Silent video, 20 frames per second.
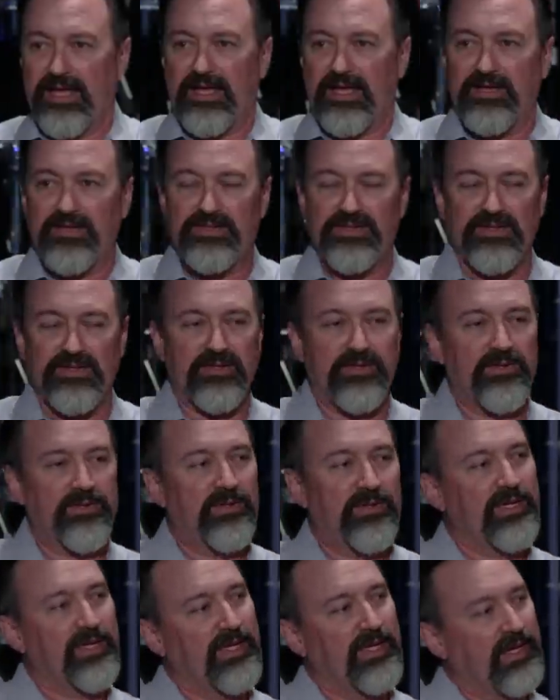And
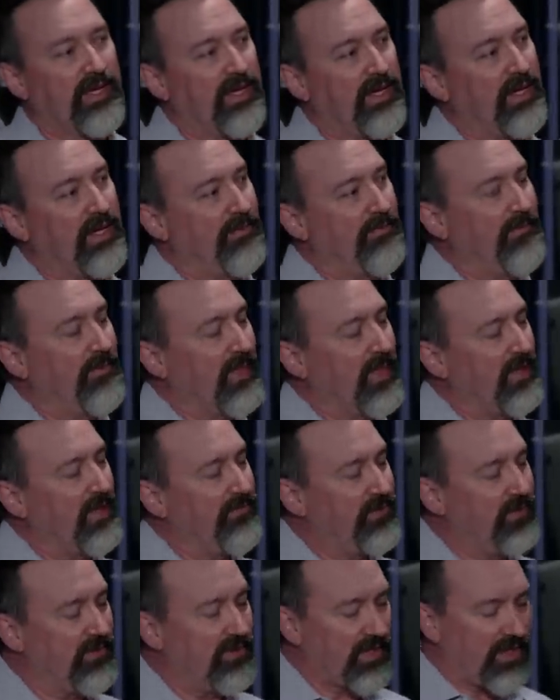so, um,
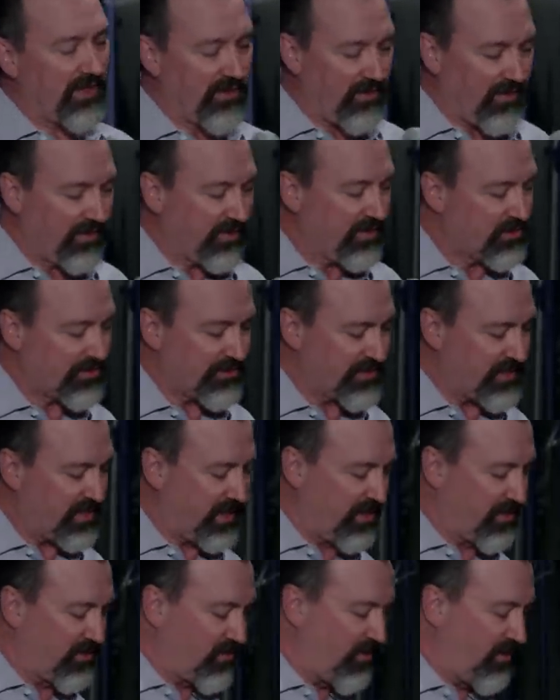if you're at all interested
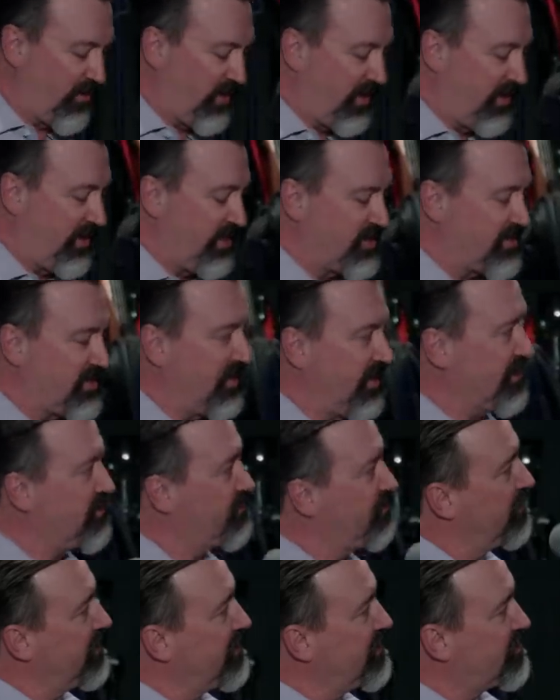in growing in these things,
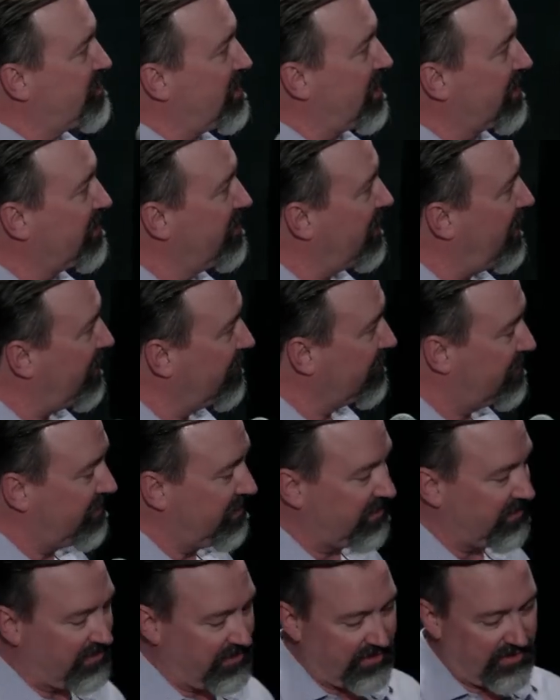please check out
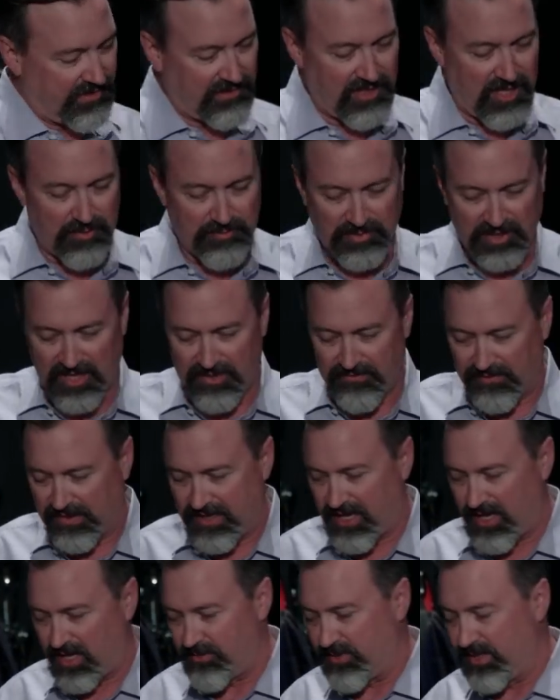the uh, LOP Life
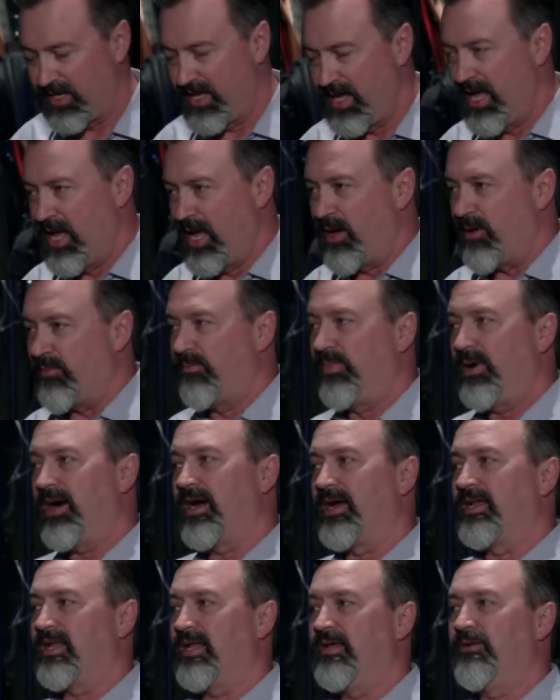Academy.
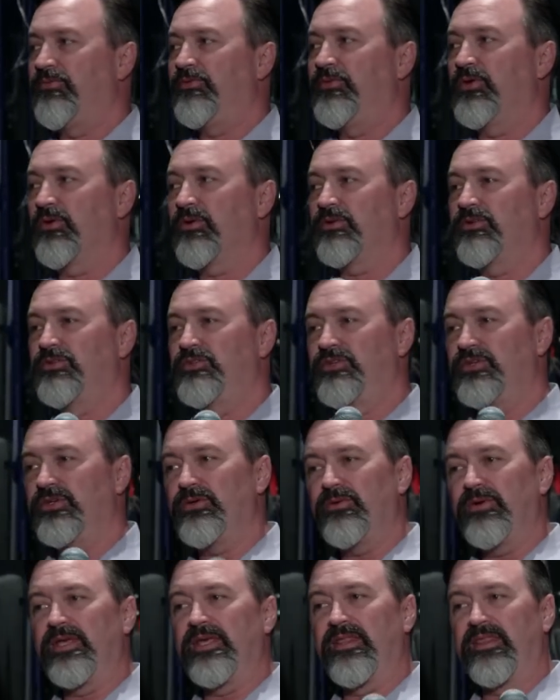But if you're
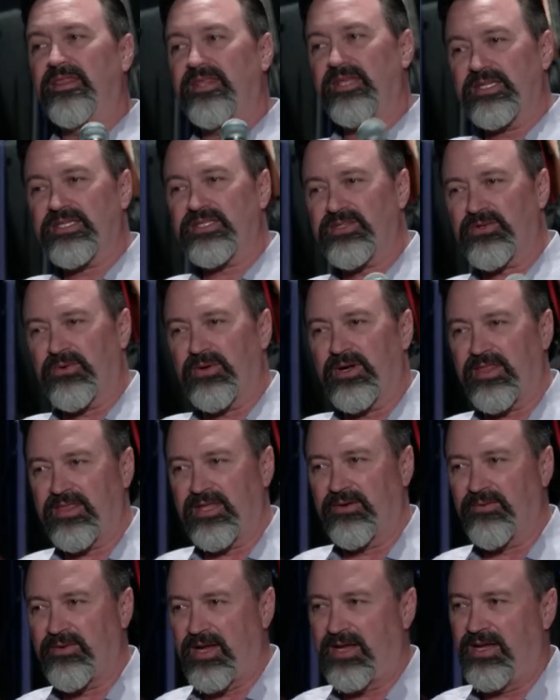doing this sort of
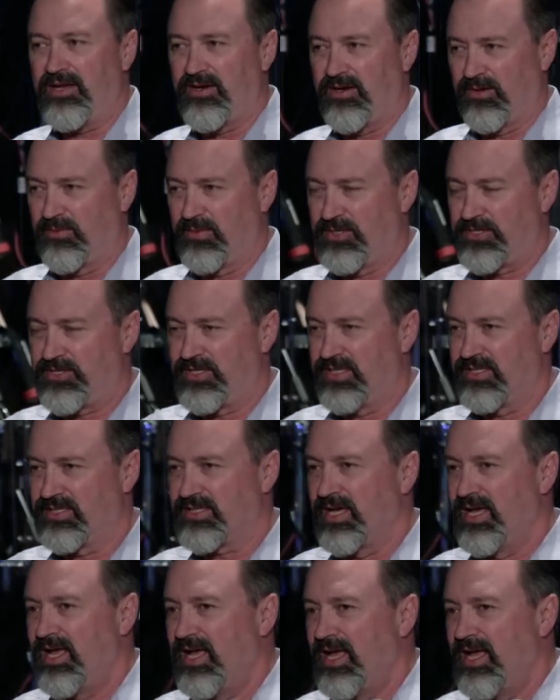thing right here, which is
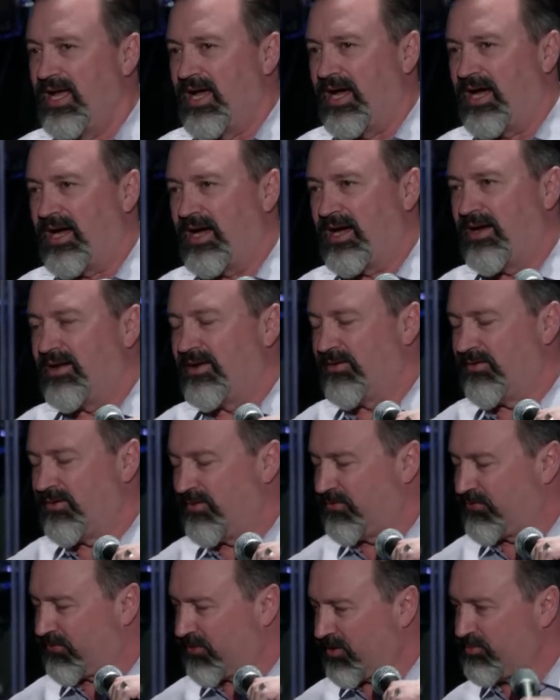uh,
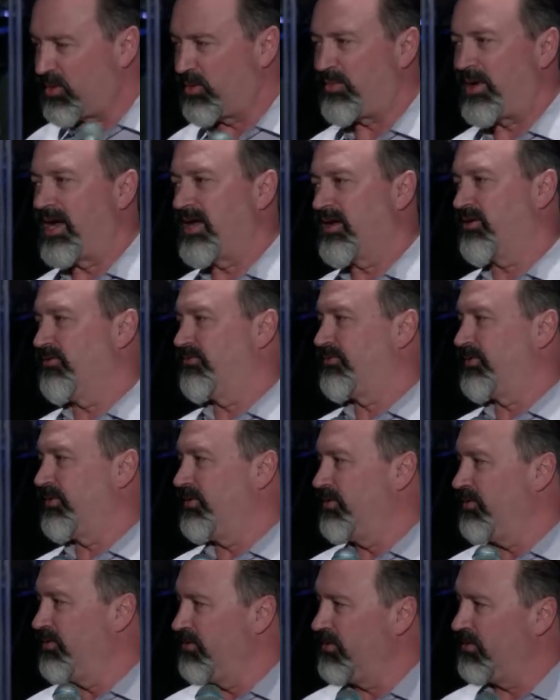from a
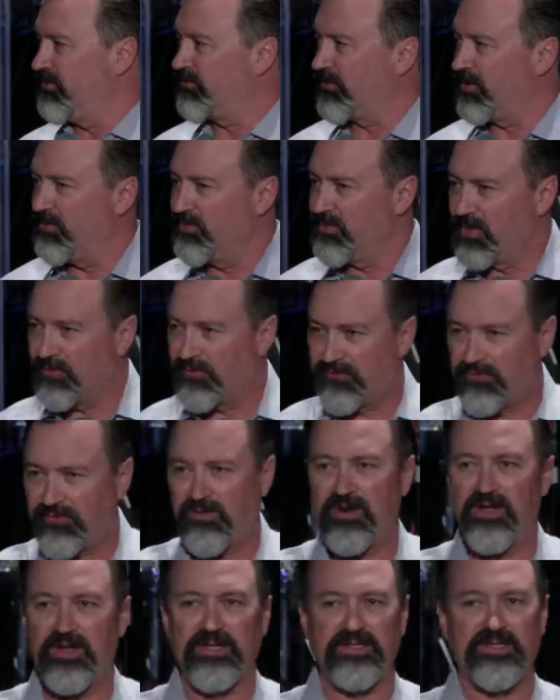microphone, from the
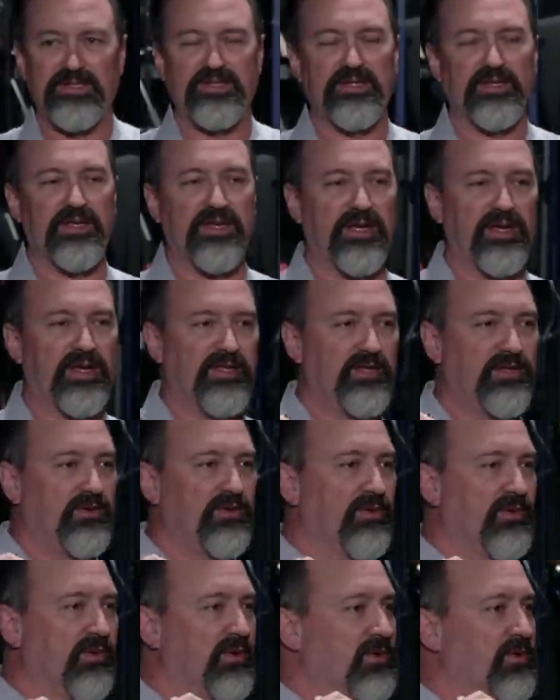front, uh,
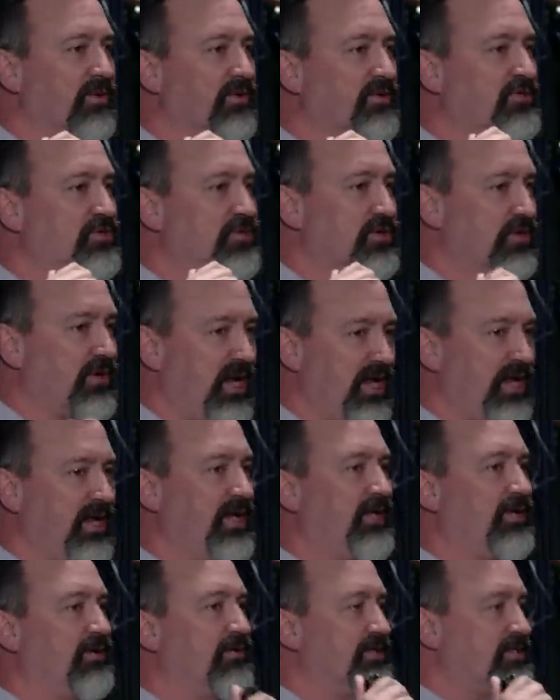you're, you're
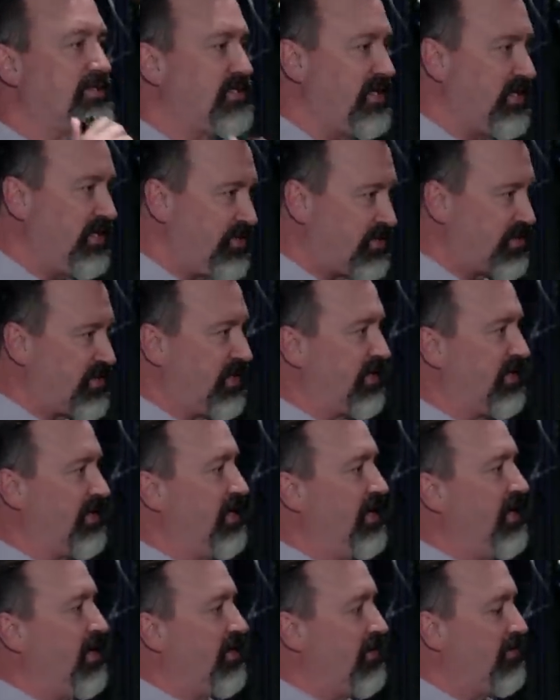training, you're teaching,
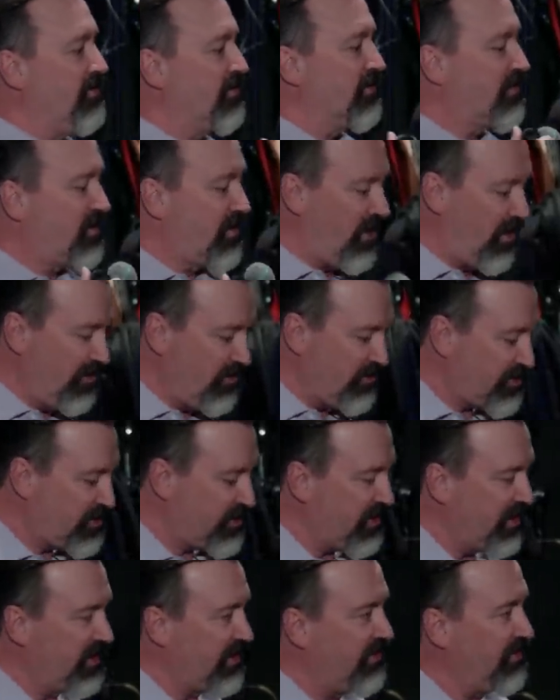you're
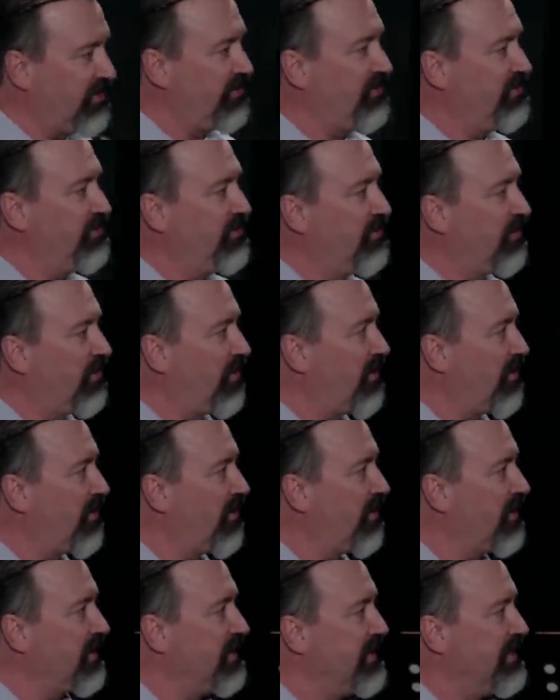coaching, you
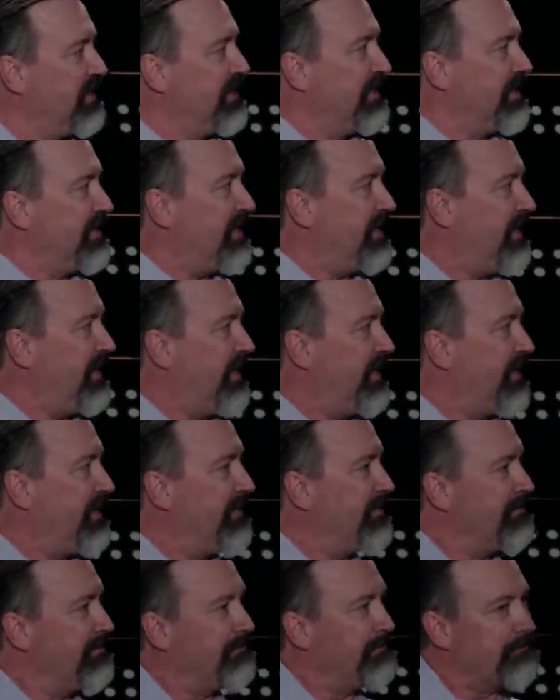are
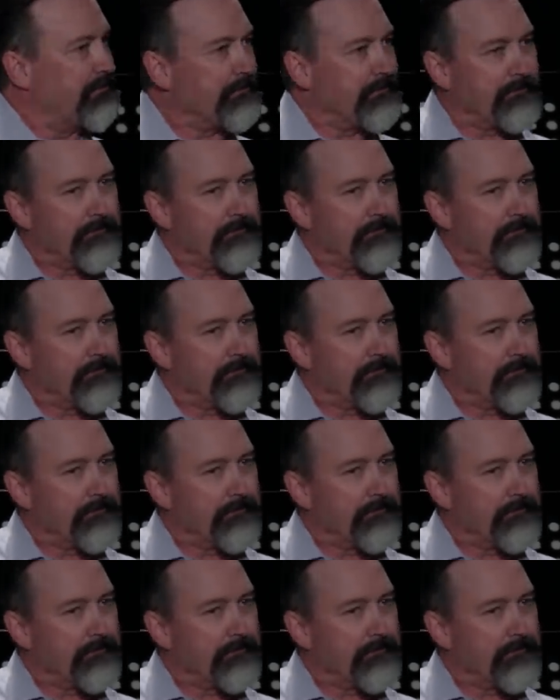um,